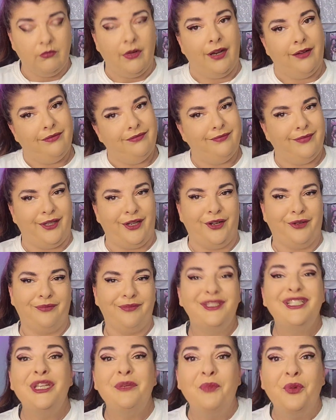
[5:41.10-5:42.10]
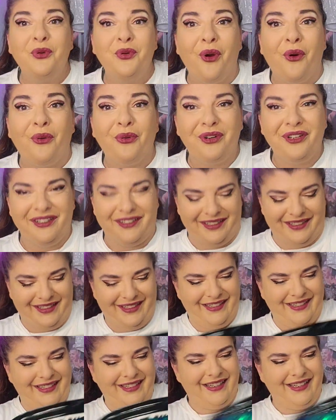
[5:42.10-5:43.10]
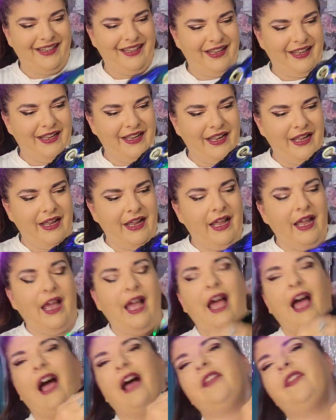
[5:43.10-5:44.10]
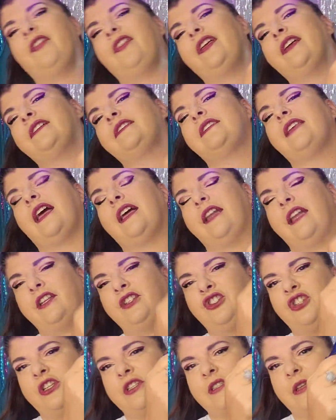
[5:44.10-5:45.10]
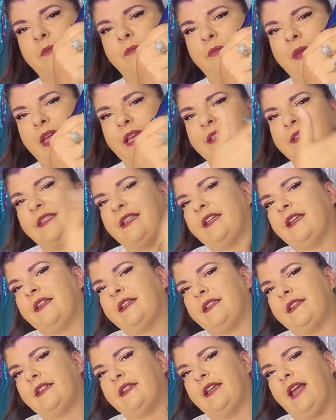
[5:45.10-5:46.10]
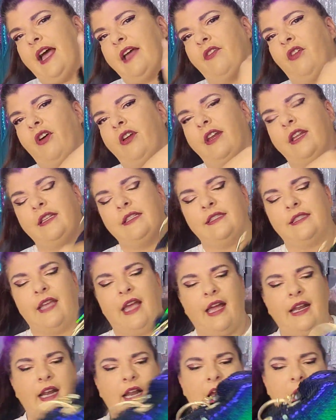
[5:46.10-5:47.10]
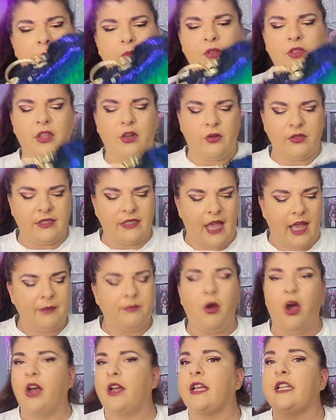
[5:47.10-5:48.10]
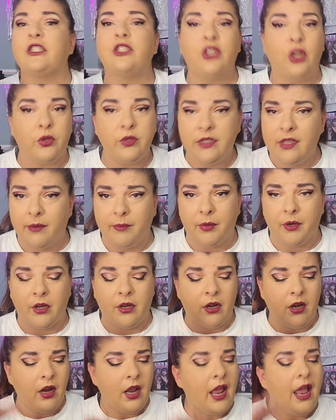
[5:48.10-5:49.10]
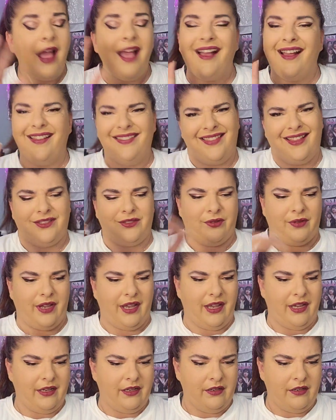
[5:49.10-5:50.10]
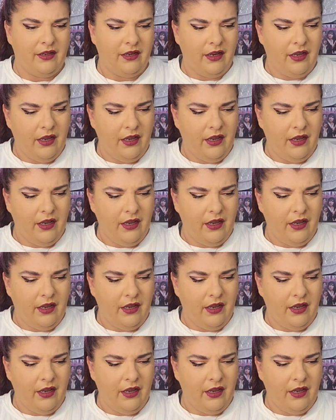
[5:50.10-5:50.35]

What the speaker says: Well, you know, Temu gold. And then the inside is just a basic nylon inside. A couple little side pockets, no zipper. And that's okay.